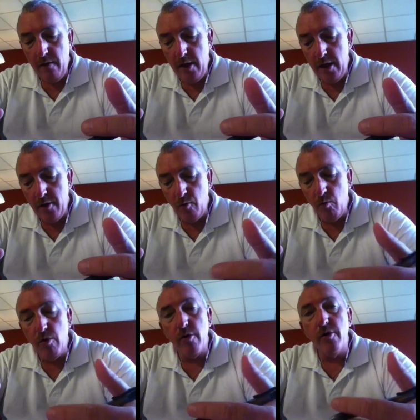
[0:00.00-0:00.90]

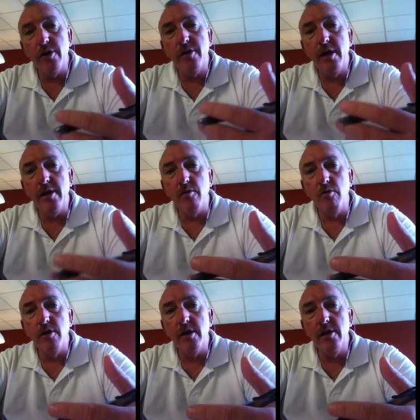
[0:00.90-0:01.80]
Then we're going to take a
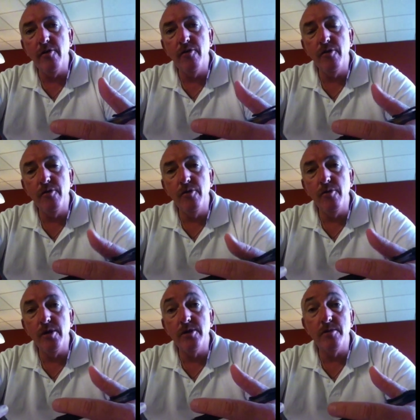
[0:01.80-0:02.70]
look into
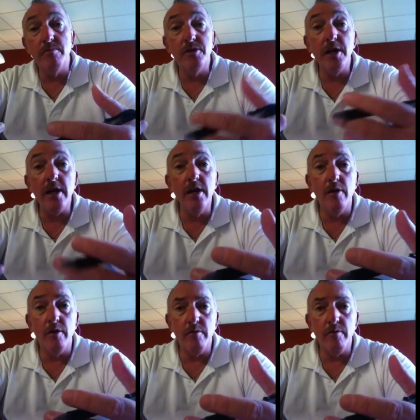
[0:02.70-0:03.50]
doing some secondary